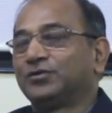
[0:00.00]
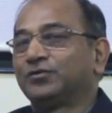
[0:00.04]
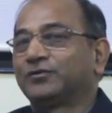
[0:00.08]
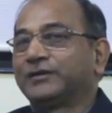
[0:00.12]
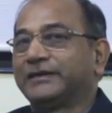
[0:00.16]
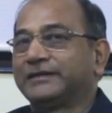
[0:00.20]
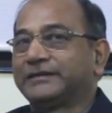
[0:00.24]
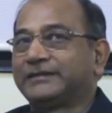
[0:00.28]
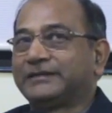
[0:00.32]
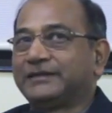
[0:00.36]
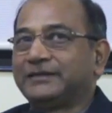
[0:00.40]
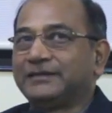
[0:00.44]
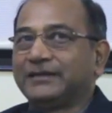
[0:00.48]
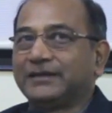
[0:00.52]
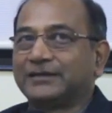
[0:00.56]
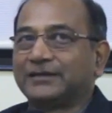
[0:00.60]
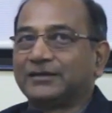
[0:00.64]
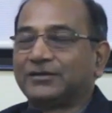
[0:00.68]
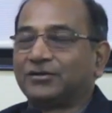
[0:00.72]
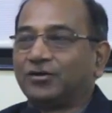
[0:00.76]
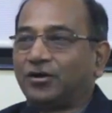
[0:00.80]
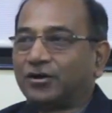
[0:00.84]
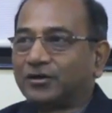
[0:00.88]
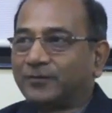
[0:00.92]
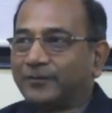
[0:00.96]
So you can
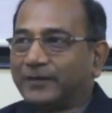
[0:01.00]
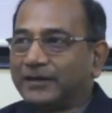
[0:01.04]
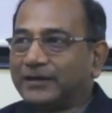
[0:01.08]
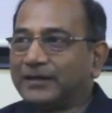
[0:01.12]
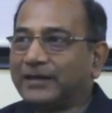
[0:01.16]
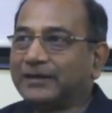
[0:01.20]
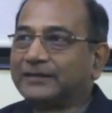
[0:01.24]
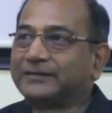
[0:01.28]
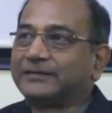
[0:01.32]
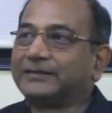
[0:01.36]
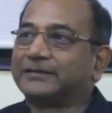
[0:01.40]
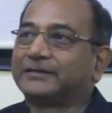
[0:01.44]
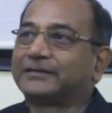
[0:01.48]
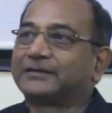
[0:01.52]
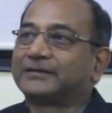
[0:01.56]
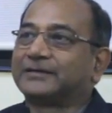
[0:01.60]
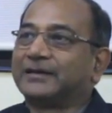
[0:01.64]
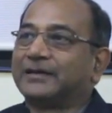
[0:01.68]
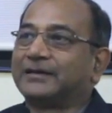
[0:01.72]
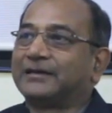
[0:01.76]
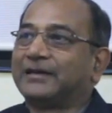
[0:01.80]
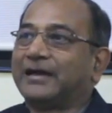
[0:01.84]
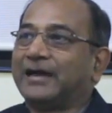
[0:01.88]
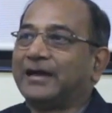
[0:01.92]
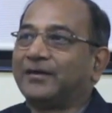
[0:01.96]
see that a document like
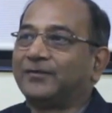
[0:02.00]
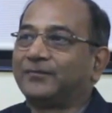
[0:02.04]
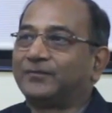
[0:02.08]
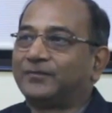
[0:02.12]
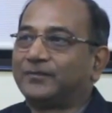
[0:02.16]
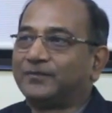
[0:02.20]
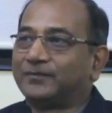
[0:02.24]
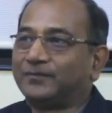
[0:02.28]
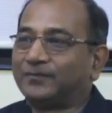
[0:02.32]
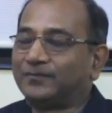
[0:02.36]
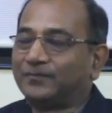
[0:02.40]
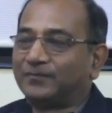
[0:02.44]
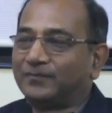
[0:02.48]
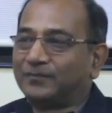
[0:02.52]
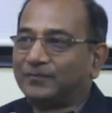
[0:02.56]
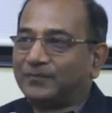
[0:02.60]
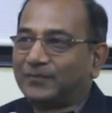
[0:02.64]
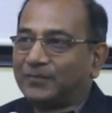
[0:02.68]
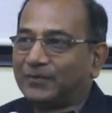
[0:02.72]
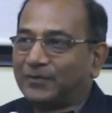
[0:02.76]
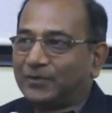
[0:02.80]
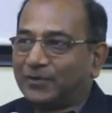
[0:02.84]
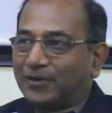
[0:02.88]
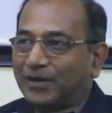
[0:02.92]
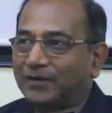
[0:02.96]
this can have a
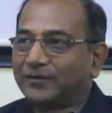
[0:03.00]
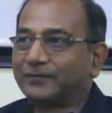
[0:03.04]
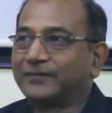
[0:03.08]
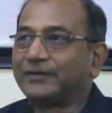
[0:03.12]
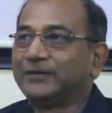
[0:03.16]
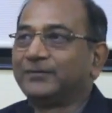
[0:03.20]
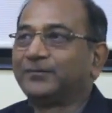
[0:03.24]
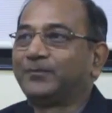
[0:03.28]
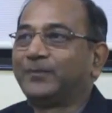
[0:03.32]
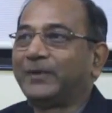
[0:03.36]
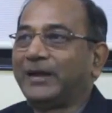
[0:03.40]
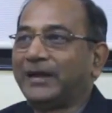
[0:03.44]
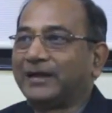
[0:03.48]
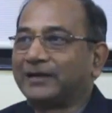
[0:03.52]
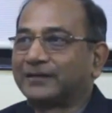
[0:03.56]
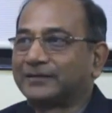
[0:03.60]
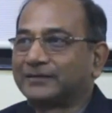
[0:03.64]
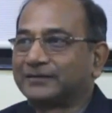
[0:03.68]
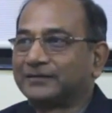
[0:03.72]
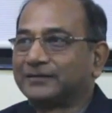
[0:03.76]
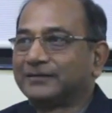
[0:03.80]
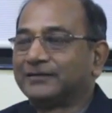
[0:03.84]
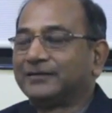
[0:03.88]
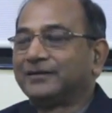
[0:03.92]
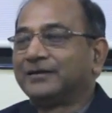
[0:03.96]
lot of
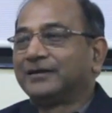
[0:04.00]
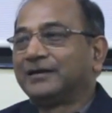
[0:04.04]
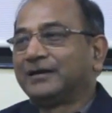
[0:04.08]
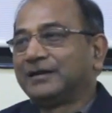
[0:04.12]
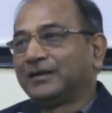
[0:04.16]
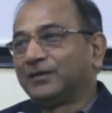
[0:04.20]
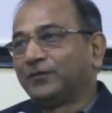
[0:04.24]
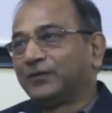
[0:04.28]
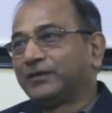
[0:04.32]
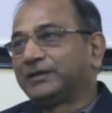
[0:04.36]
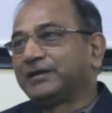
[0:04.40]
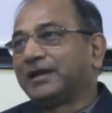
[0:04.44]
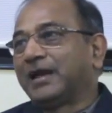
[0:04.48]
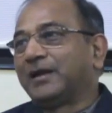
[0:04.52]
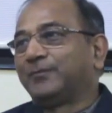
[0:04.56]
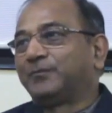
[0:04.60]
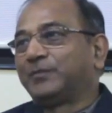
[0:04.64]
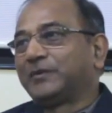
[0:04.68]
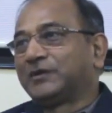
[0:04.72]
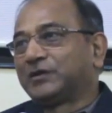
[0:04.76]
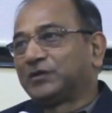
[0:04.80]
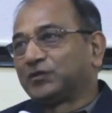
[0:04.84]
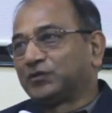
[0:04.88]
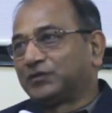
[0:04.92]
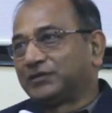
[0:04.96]
impact, and I'm
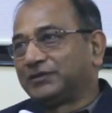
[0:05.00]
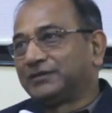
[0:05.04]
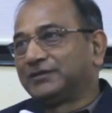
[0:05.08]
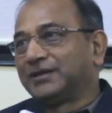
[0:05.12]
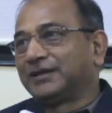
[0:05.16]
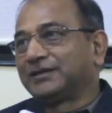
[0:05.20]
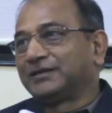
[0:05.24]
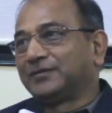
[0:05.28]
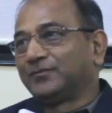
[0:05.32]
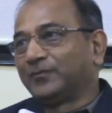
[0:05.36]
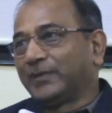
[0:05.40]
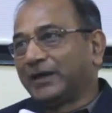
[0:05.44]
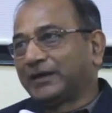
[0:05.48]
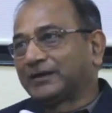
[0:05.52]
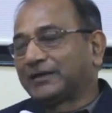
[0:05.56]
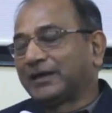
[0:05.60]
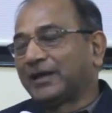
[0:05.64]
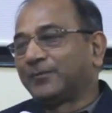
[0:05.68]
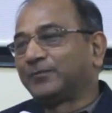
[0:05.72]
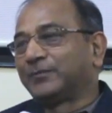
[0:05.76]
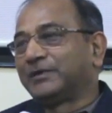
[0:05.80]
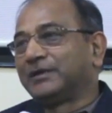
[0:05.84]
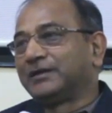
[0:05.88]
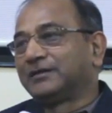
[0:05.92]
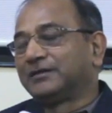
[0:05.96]
very happy to see that
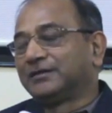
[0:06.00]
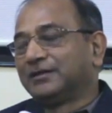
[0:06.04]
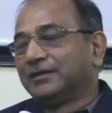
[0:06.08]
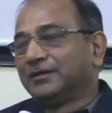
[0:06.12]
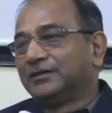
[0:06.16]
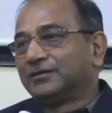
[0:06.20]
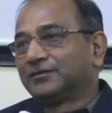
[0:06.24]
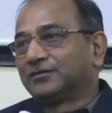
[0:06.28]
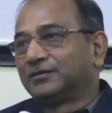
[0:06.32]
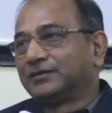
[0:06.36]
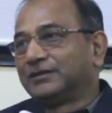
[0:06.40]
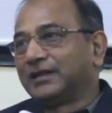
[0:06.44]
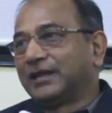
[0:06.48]
impact happening.